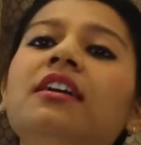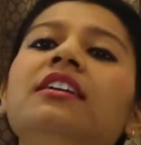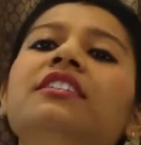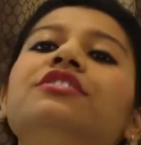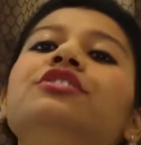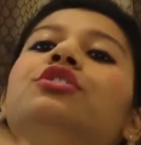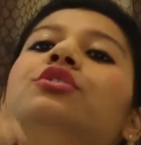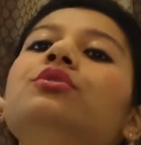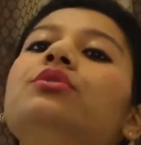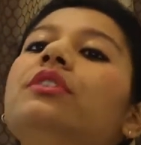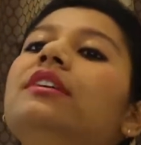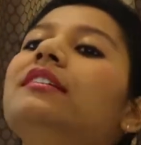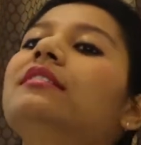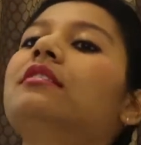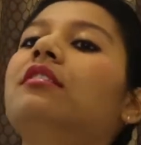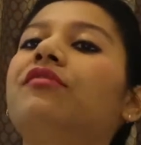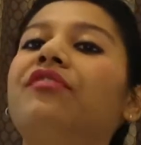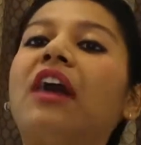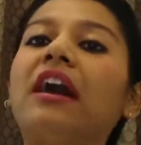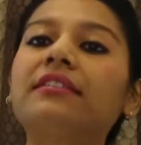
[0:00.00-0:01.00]
during
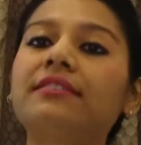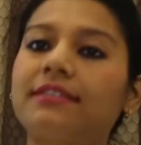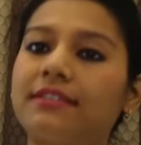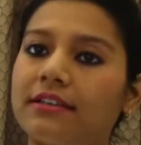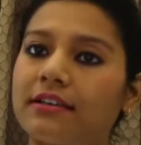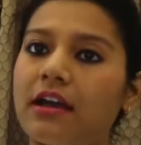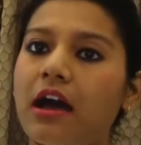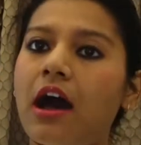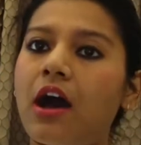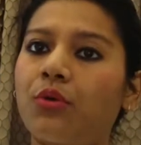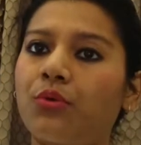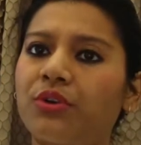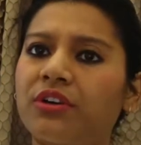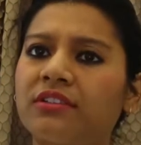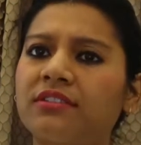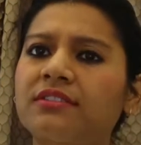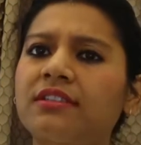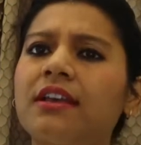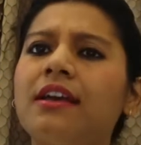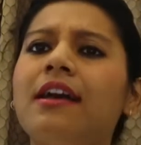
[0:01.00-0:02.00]
the fasting
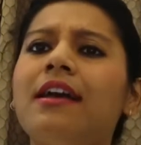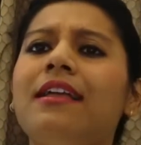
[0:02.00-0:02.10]
hours,